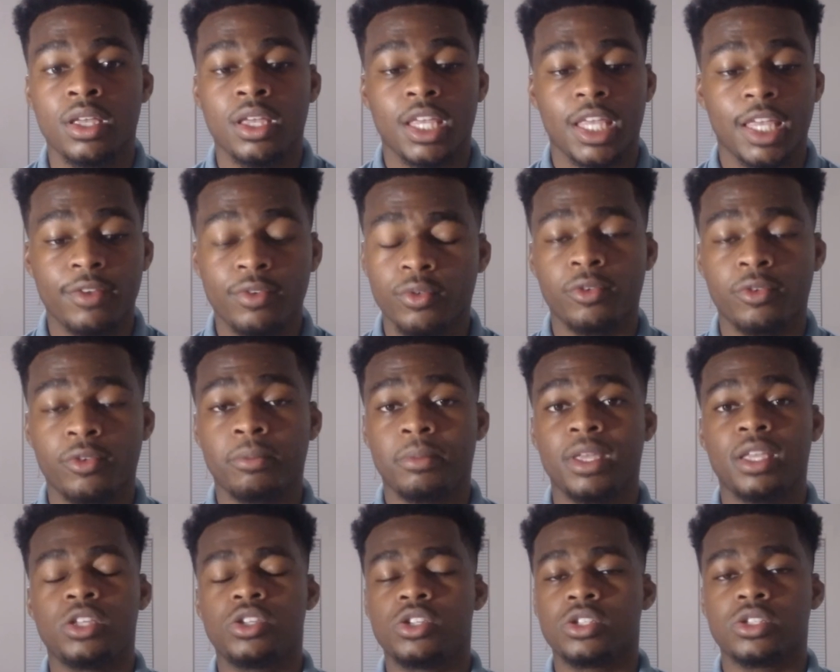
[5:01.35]
even with
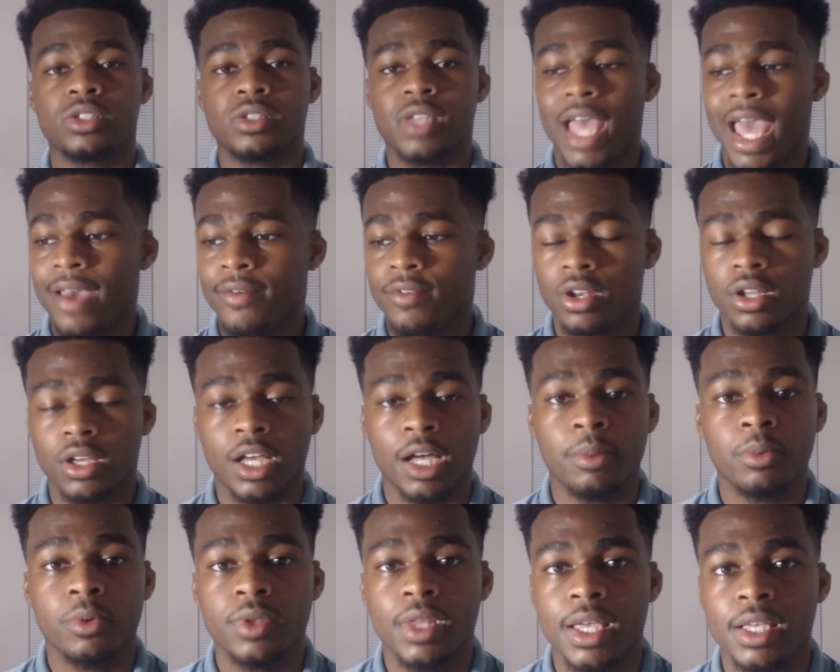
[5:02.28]
me just having a
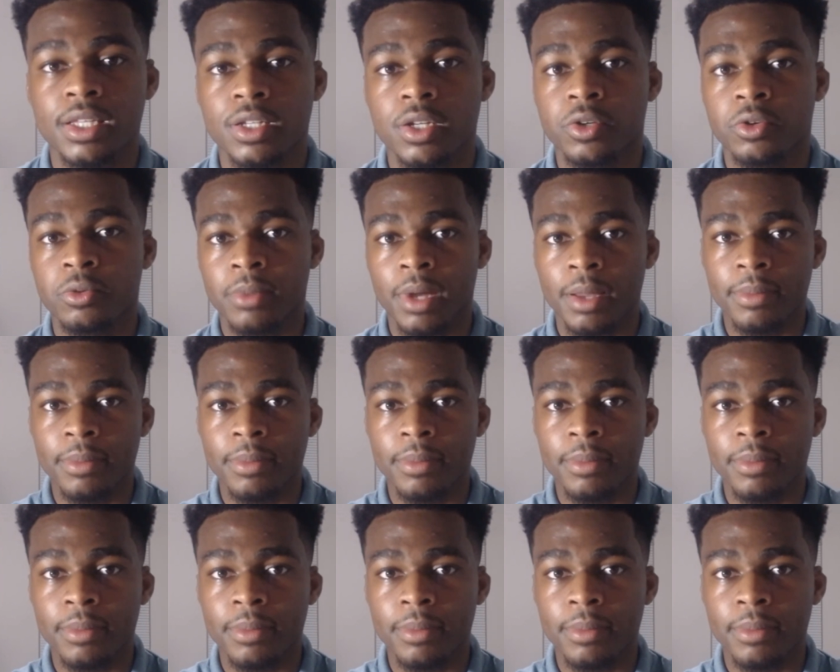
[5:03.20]
couple days under my